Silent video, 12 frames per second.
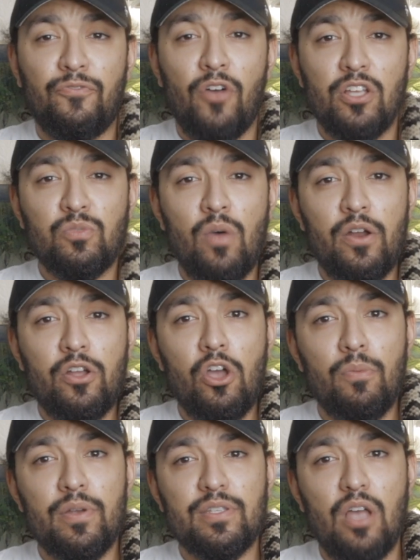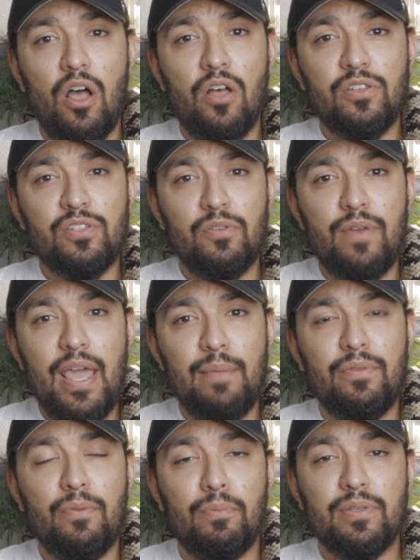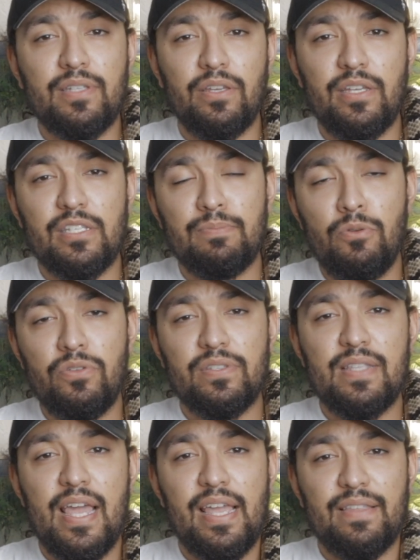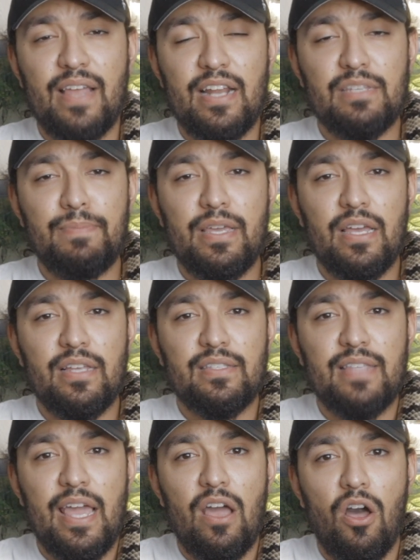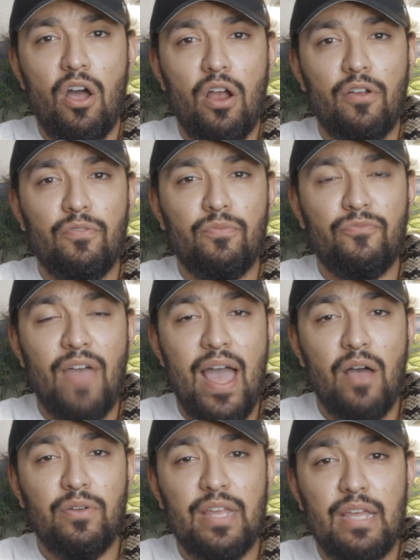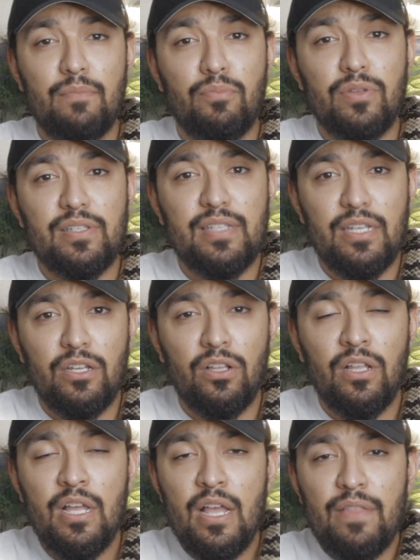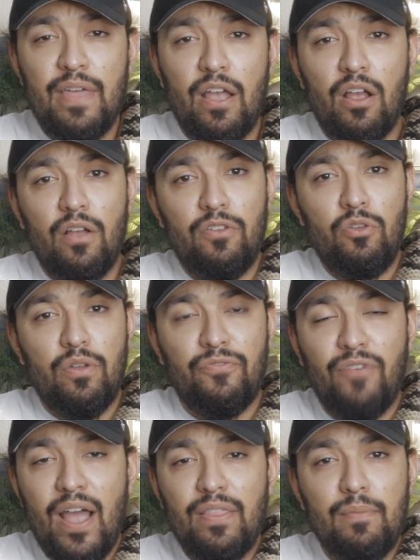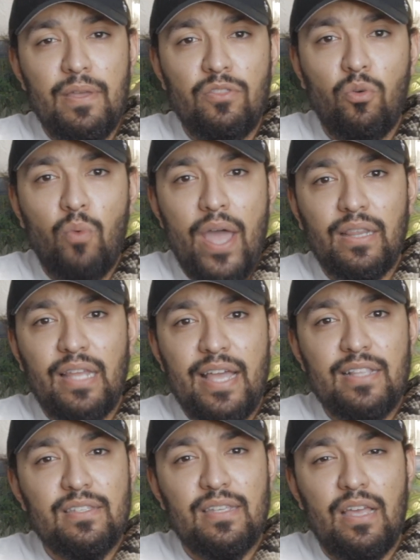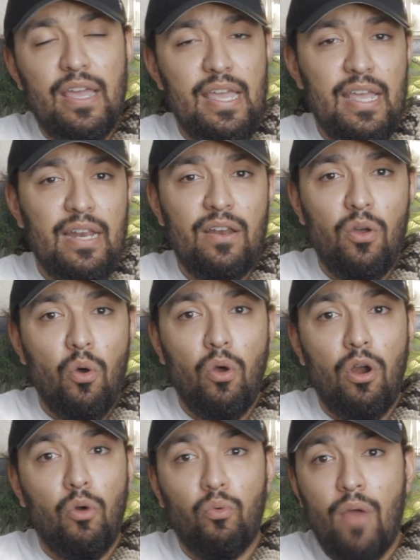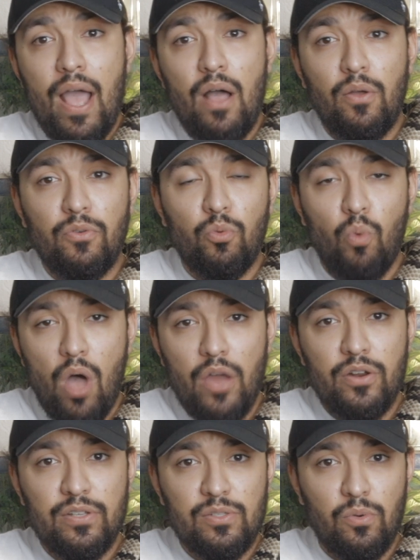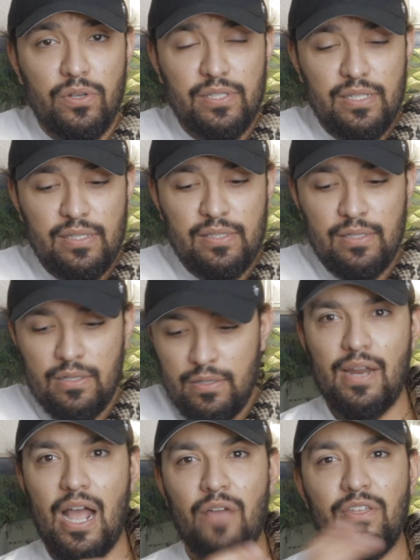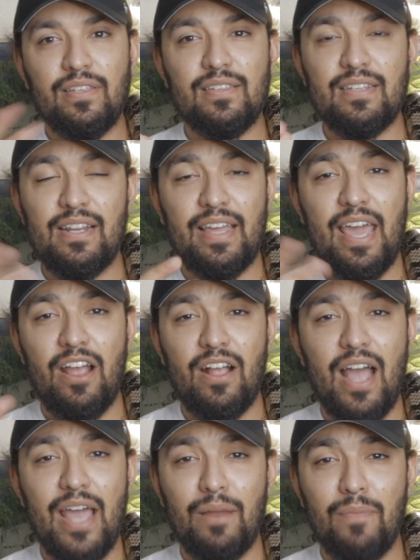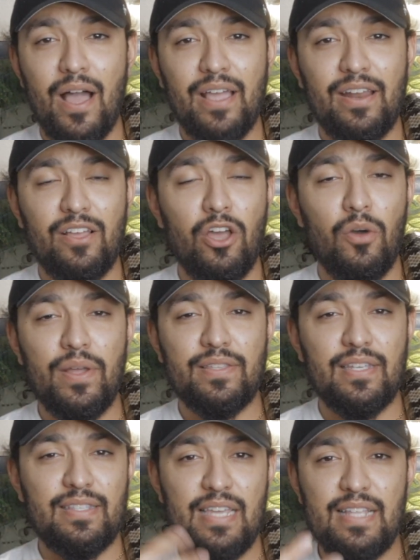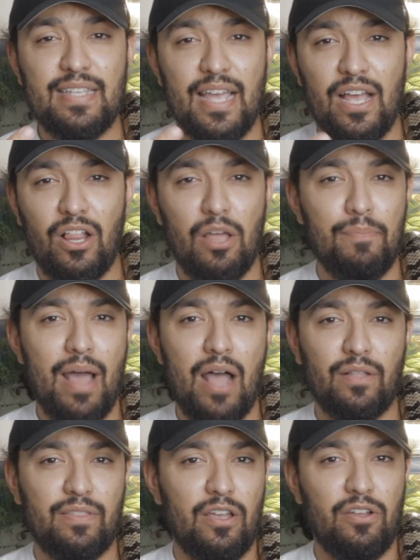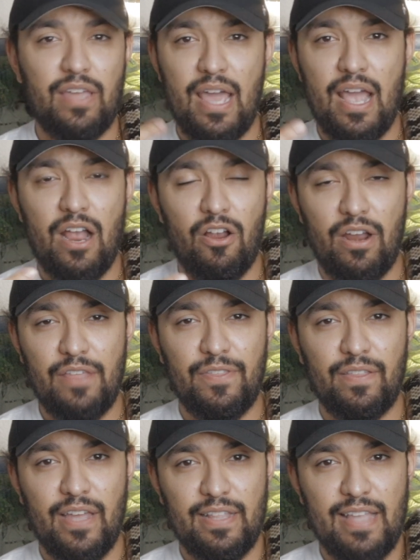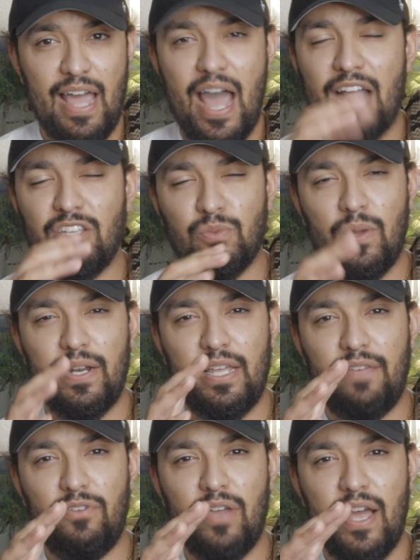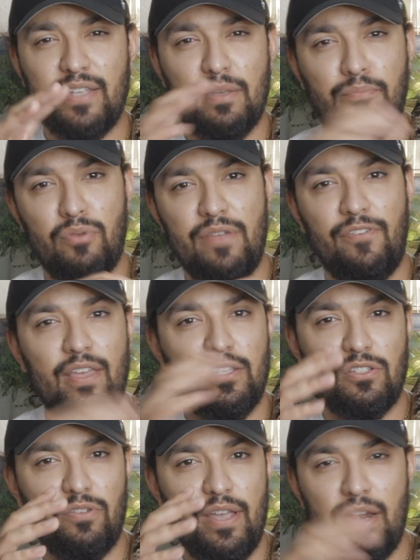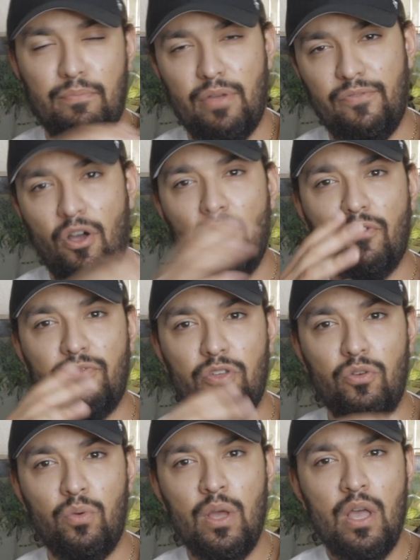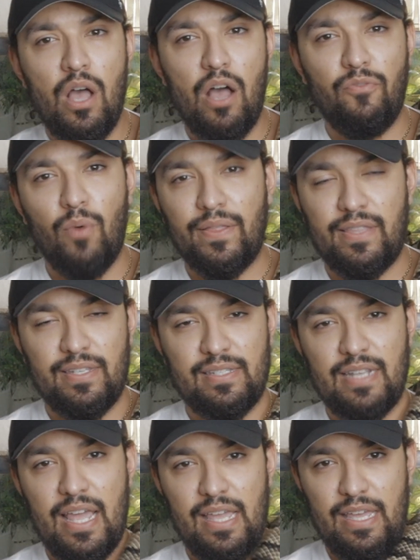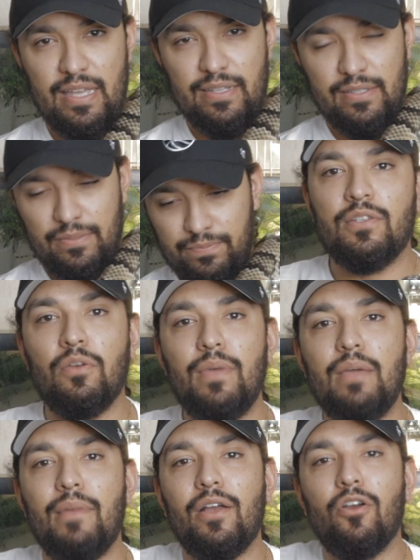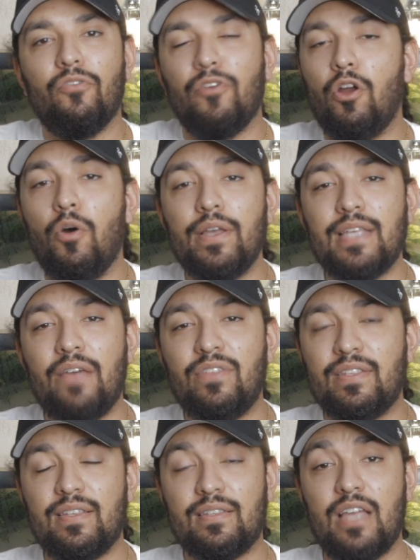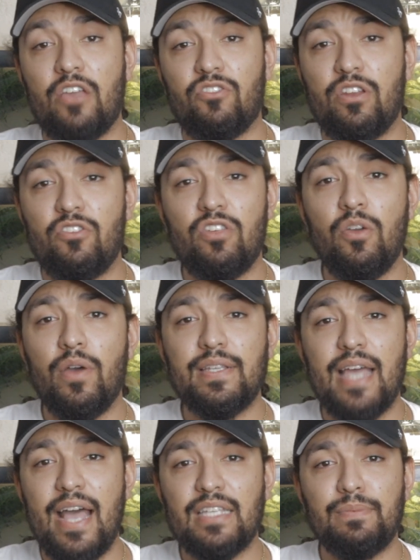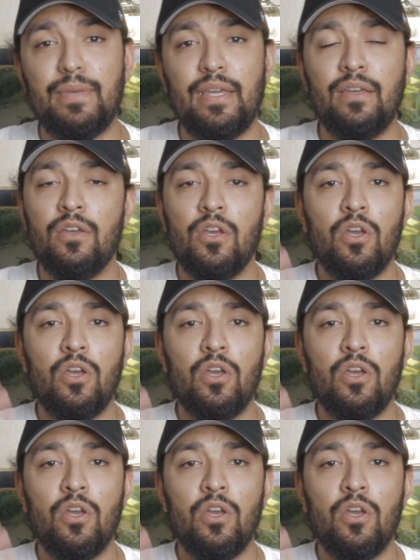false water cobra is also named the Brazilian smooth snake, and that is because they are found in Brazil. You can find them in the wetlands in or around water sources. Now, this isn't a care guide. I'm not gonna go into detail about their care or anything like that. I just wanted to give you guys a brief history and a brief overview of what this snake is. So me and my girlfriend always have this discussion, and she always asks me,